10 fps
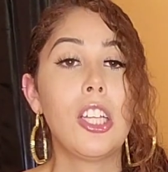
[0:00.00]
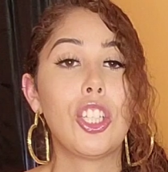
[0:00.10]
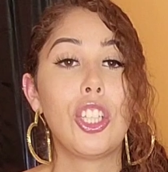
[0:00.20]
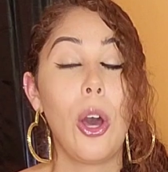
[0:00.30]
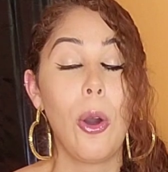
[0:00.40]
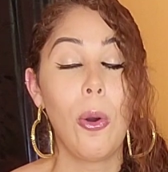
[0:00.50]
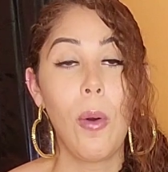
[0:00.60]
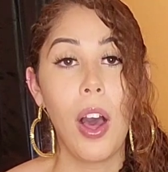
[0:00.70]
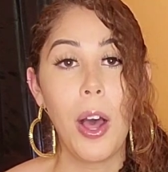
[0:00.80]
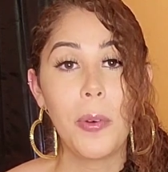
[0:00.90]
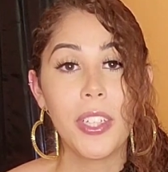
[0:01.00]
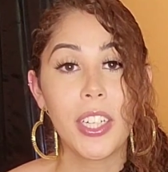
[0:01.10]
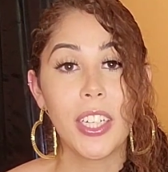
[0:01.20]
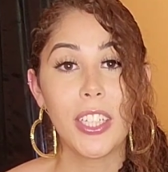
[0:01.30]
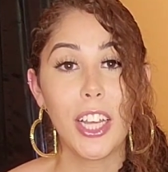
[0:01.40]
So what was
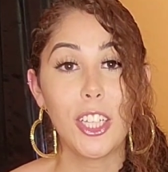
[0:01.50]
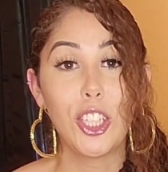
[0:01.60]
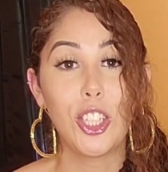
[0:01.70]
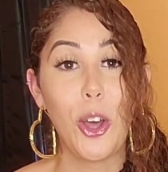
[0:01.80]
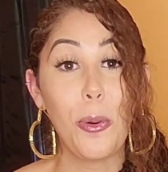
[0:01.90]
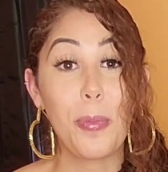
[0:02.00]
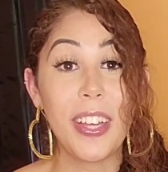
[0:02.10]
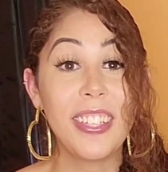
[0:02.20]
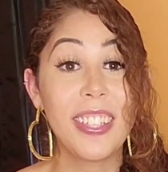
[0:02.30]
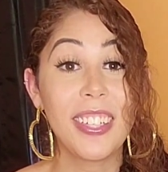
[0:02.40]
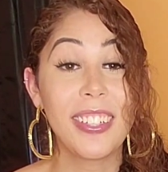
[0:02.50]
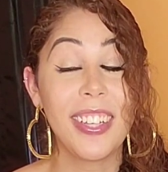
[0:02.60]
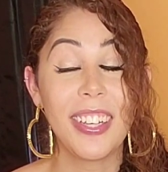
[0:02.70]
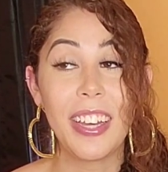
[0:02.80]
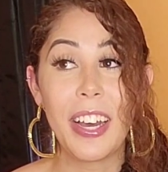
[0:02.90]
I gonna say? So
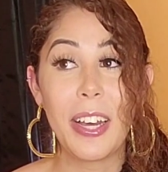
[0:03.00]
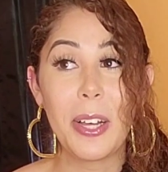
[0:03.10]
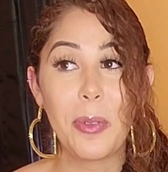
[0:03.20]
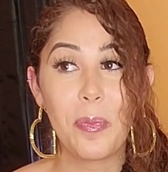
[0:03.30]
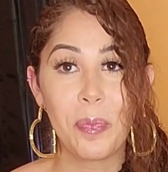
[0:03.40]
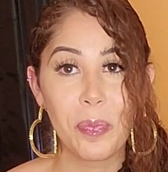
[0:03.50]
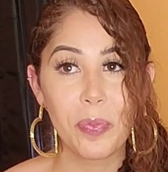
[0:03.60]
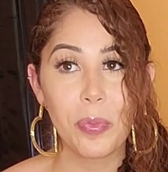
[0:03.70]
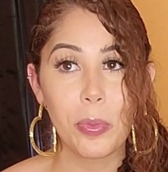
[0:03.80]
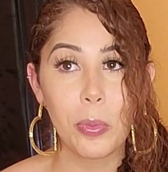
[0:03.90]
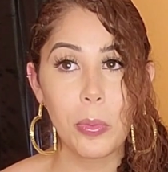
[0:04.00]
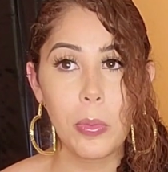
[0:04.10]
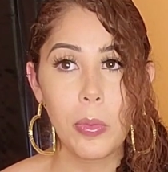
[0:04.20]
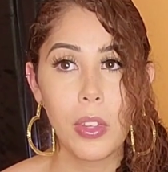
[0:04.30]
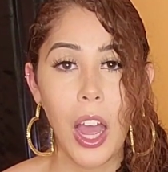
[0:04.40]
basically,
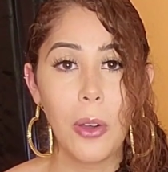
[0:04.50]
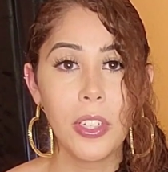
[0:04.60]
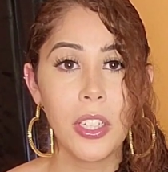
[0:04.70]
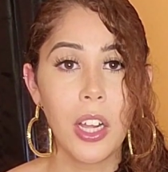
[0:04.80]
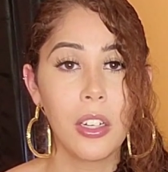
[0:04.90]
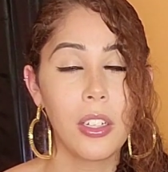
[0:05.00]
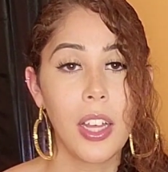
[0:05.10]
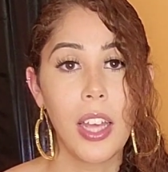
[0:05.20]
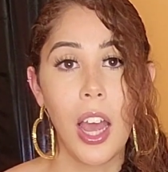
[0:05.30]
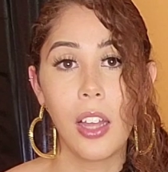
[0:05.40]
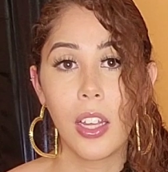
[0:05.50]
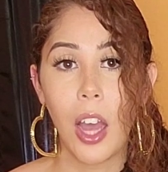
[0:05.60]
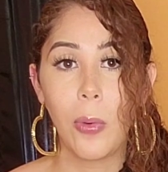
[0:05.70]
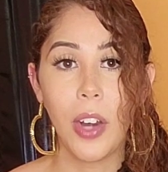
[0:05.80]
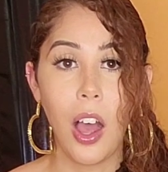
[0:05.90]
I was just telling her like, yeah, like
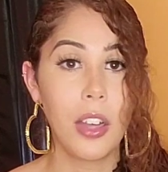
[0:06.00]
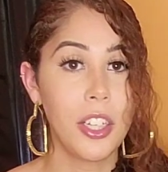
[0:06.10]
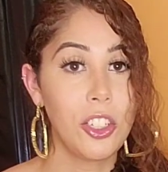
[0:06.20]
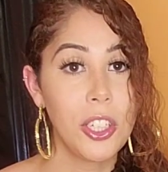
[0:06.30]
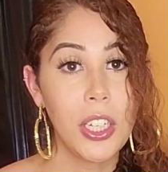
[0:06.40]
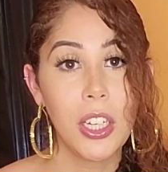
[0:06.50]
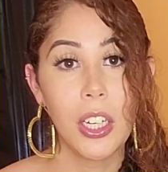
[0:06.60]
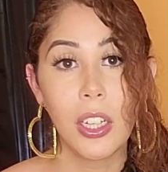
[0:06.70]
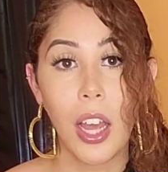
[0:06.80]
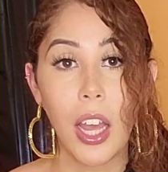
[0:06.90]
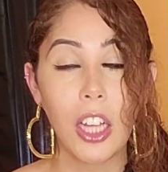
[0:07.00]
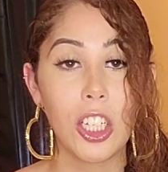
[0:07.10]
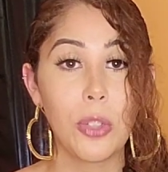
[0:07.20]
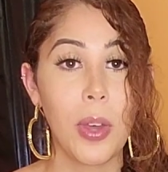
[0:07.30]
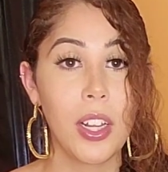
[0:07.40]
I want to audition here, like I
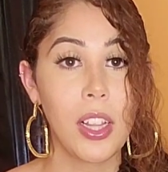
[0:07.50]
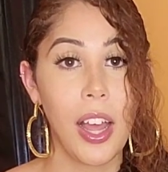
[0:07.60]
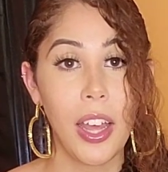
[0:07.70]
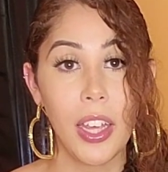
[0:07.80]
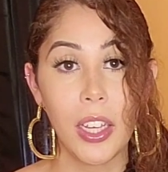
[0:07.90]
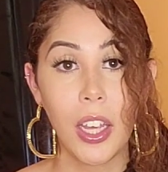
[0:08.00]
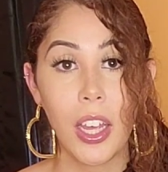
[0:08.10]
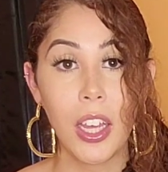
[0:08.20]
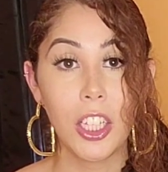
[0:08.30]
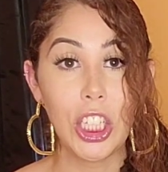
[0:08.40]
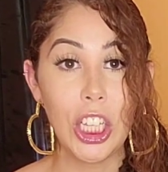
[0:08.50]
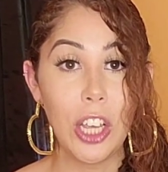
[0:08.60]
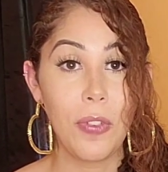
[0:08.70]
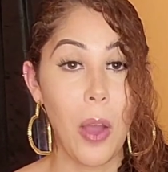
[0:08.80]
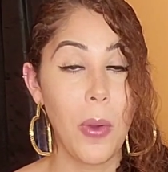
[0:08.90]
just want to like
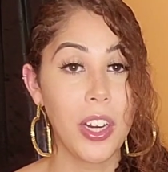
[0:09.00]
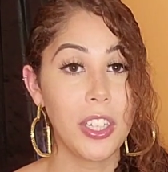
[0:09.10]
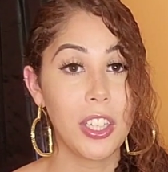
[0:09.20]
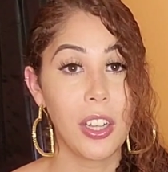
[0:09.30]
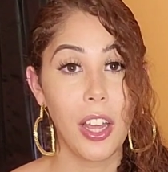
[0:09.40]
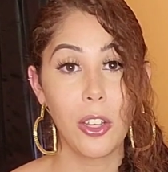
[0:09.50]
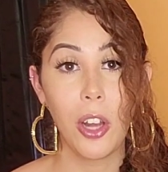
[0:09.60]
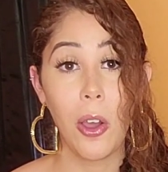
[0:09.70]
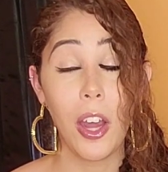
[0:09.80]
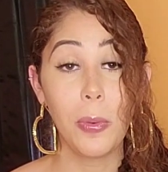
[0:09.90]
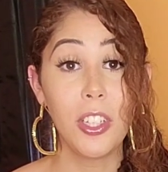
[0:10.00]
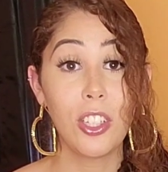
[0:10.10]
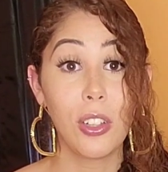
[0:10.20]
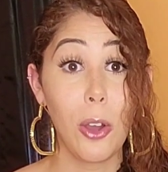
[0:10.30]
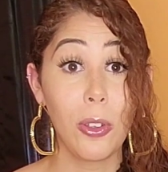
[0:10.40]
see if I wanted to, like, you know. And it was
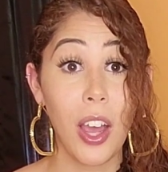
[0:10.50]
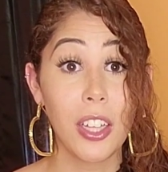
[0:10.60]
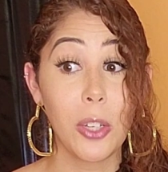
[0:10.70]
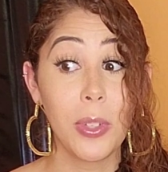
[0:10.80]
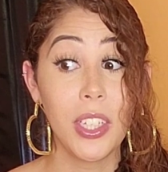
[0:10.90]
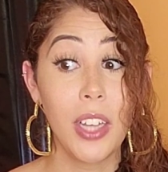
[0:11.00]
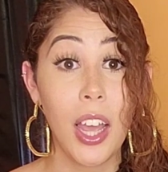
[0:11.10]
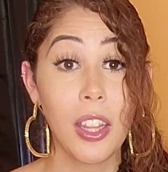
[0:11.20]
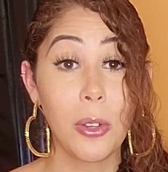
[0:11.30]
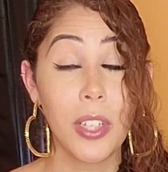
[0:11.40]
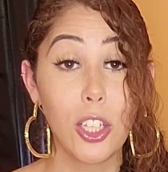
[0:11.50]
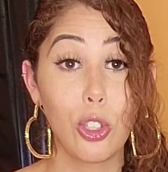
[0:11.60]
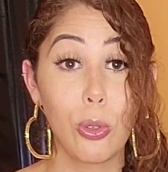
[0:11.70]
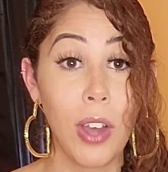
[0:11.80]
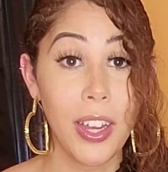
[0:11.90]
slow, you guys. It was dead. There was like
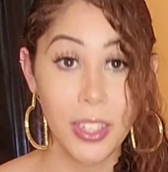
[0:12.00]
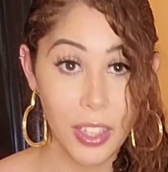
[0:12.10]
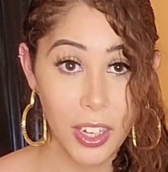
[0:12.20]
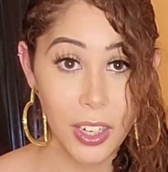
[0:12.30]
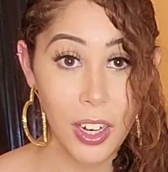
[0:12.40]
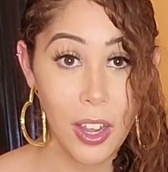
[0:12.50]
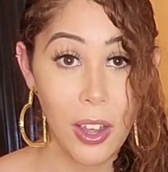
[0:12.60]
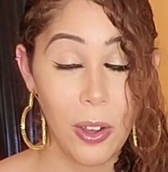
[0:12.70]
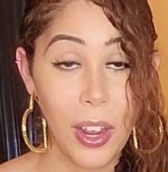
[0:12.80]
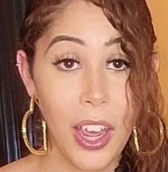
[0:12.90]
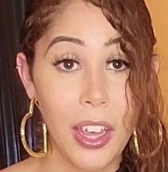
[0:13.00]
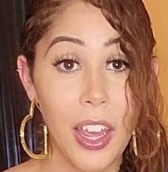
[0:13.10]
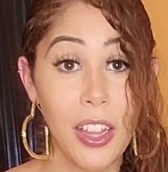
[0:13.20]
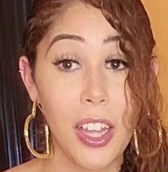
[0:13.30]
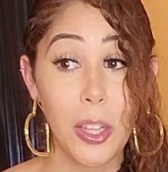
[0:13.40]
two guys in there,
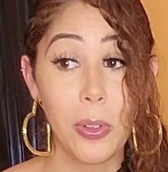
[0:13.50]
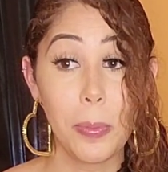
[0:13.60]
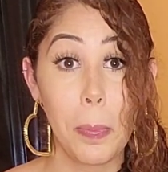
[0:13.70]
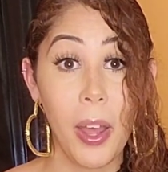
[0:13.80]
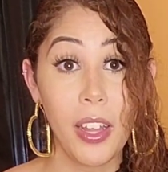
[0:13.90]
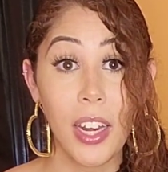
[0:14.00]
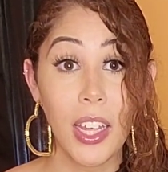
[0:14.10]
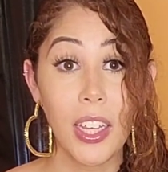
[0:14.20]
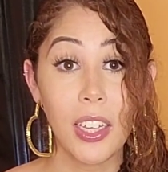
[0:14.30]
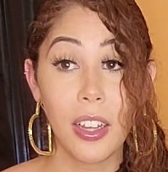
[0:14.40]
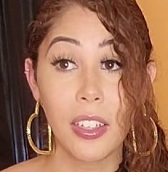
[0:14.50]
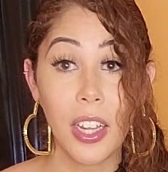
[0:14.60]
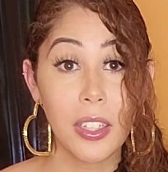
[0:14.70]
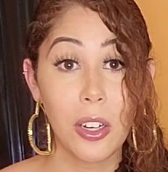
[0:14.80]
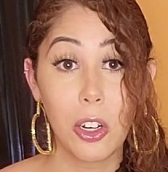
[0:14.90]
okay? And like, there was butt naked, like
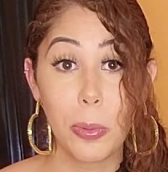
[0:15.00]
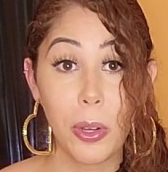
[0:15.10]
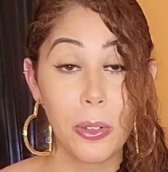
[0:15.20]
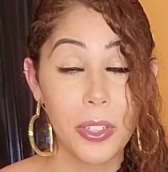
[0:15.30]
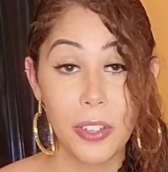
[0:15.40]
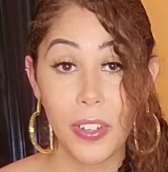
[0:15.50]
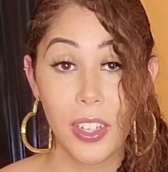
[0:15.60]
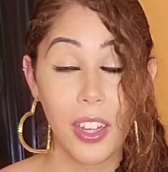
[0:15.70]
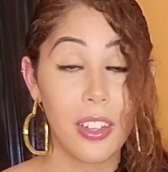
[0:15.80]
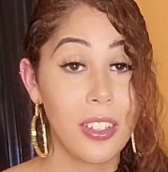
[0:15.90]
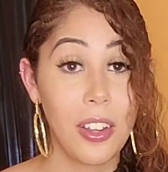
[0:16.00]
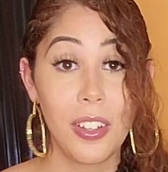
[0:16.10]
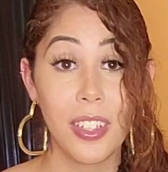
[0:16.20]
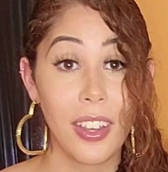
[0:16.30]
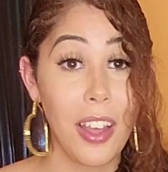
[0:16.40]
dancing on a pole and stuff like that. So
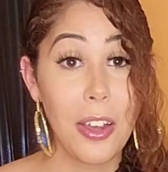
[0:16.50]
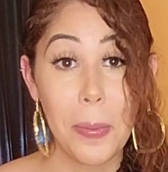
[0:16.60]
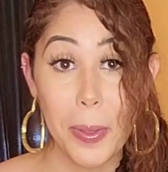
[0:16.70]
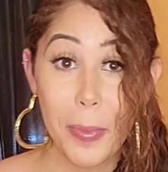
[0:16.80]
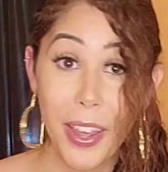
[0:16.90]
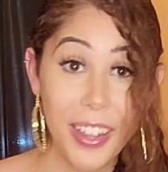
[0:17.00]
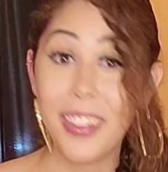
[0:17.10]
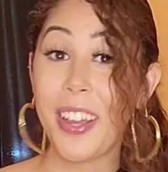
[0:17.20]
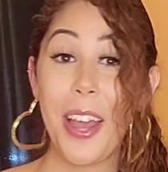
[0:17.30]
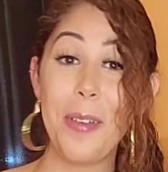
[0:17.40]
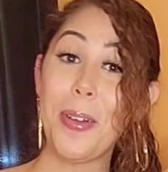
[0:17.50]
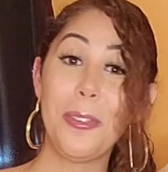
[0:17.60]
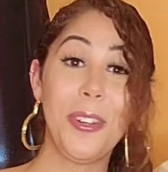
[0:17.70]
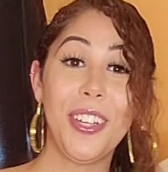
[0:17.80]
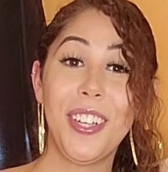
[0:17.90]
I was like, y'all got me bent, like I ain't about
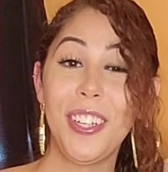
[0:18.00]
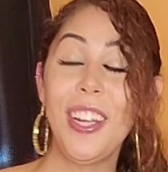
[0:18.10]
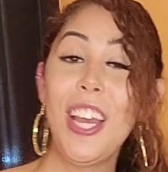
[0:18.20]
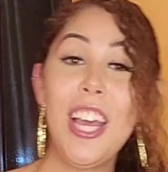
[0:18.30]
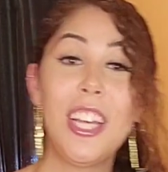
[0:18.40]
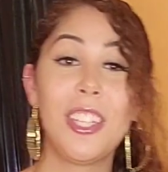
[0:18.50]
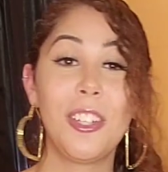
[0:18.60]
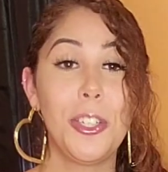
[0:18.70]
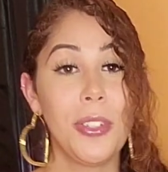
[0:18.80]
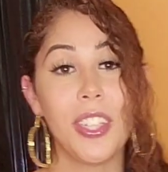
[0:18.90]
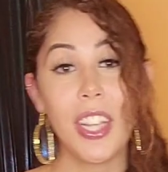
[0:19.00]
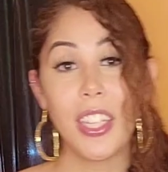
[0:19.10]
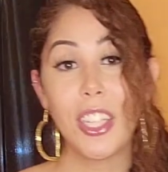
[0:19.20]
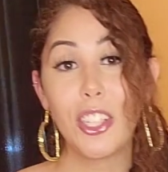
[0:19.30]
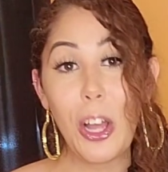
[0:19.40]
to work here. So she was just saying
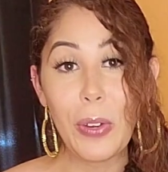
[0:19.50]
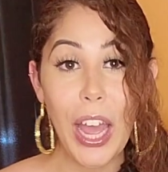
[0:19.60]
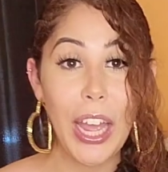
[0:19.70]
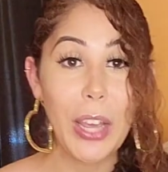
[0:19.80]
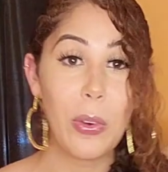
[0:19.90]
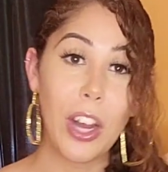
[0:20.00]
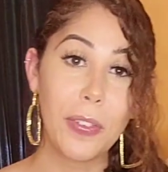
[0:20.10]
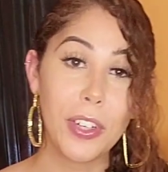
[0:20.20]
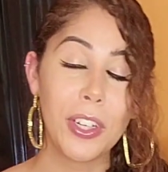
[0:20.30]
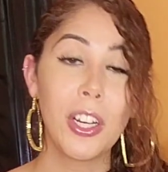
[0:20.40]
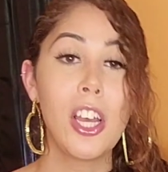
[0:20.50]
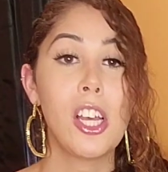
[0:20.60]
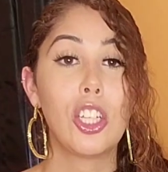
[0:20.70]
it's a slow night, whatever.